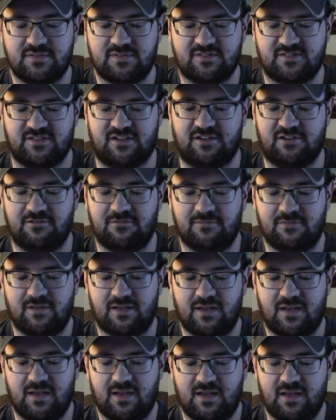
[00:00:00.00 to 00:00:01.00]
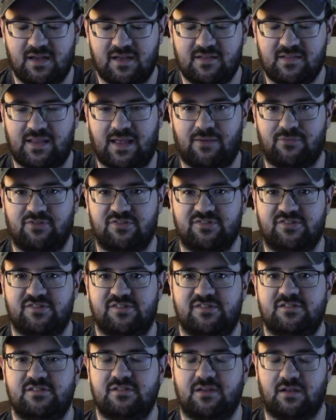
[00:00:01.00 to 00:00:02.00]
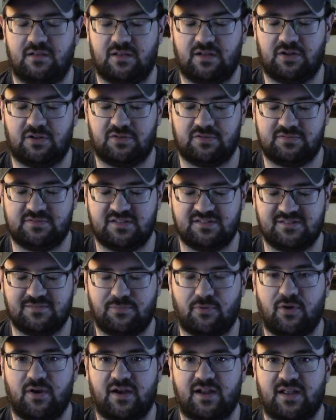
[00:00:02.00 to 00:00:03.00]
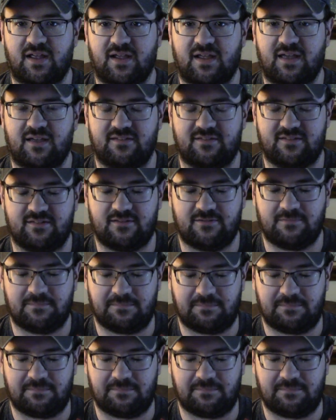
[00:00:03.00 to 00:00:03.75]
So, that was a little disappointing, I guess.